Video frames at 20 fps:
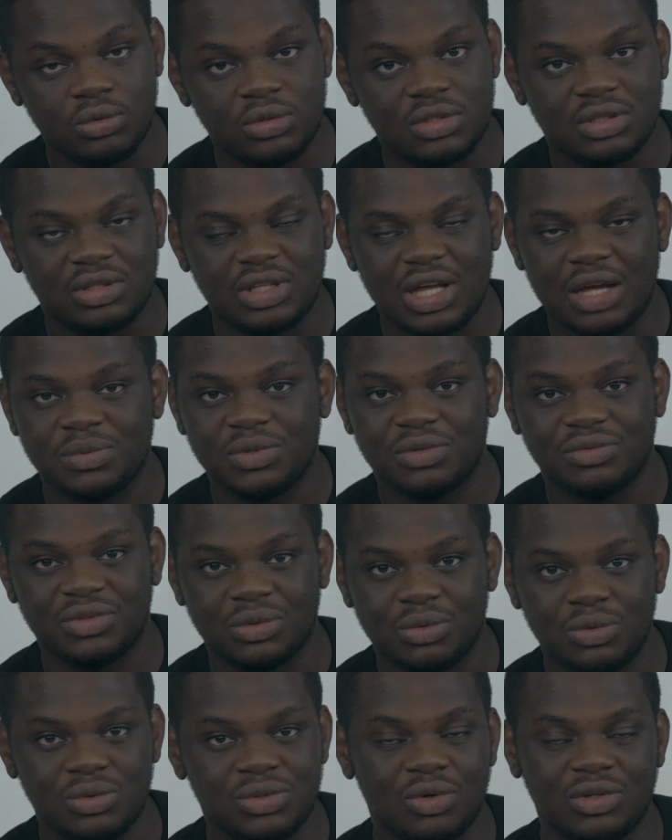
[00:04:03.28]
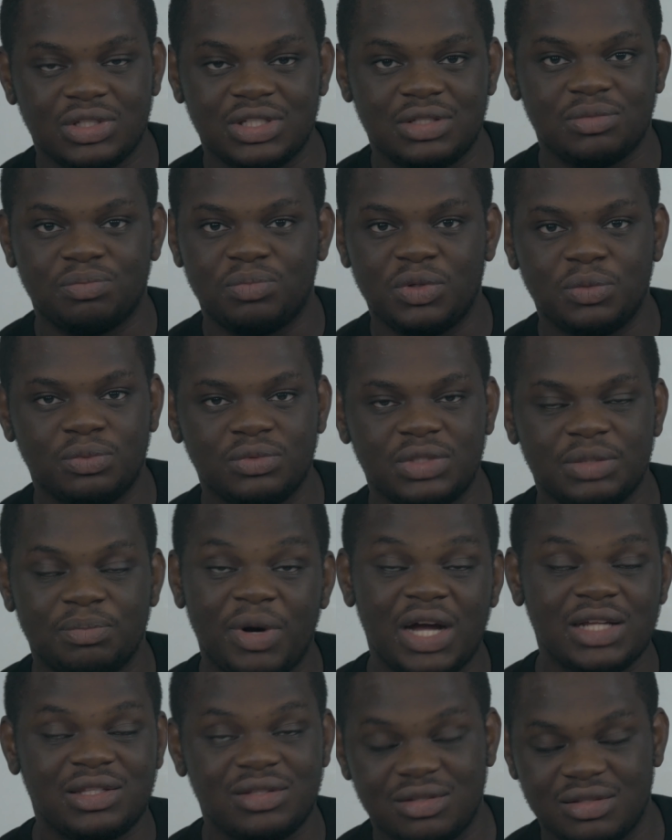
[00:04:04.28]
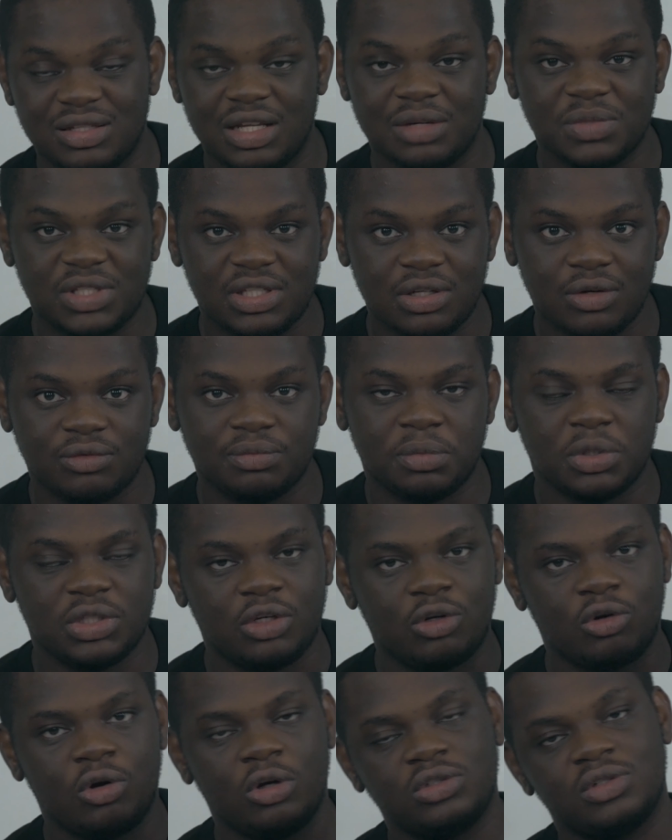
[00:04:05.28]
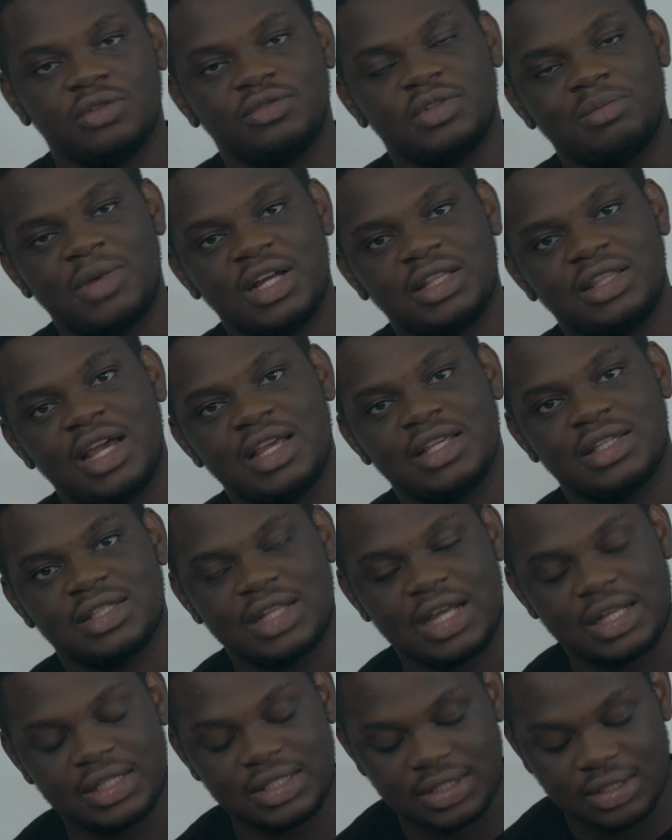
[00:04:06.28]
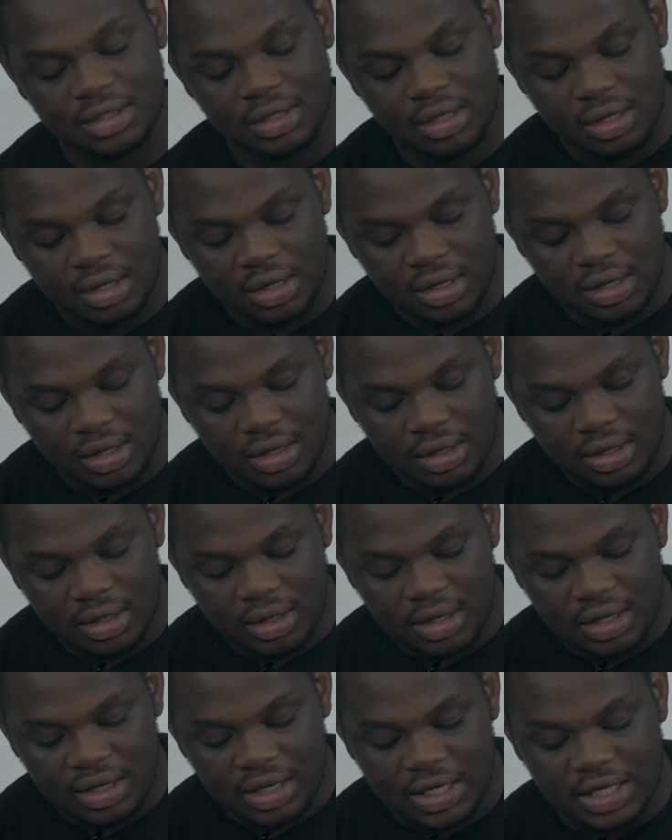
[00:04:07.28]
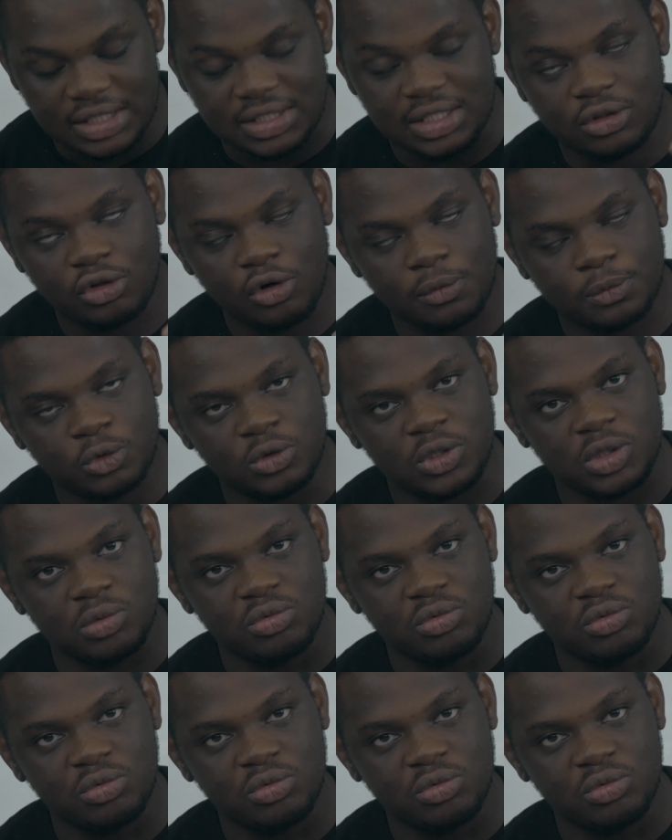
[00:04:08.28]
the types of the goods, or the parties themselves. But the crux of the matter is that, is it up to the